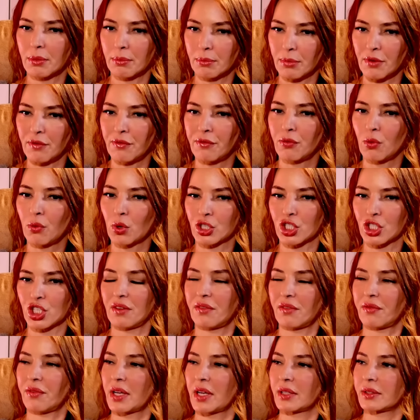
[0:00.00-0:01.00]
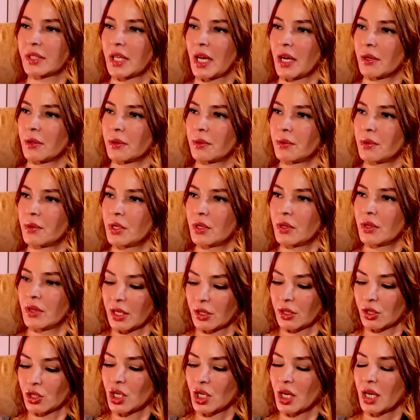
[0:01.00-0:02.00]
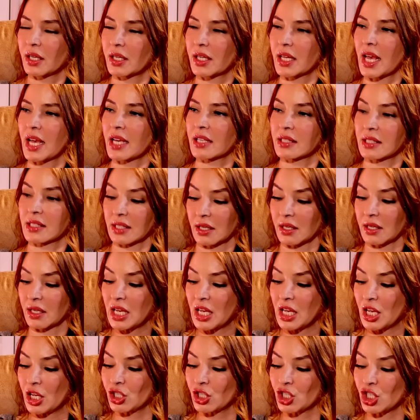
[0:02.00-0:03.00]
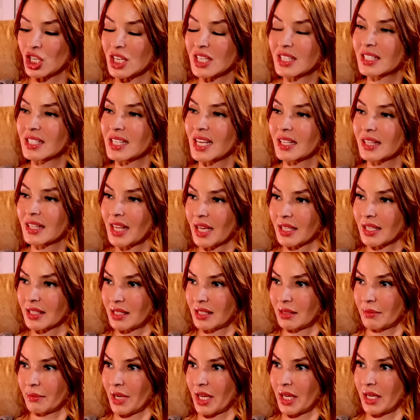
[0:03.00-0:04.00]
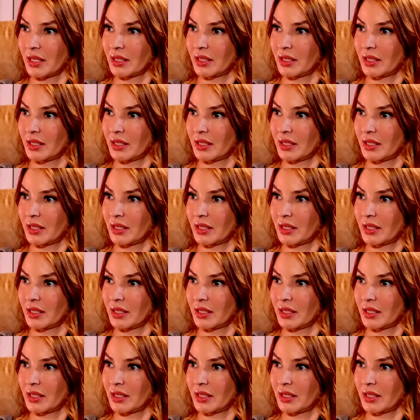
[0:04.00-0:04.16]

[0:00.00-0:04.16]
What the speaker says: before she found out that she had cancer. She said that to me.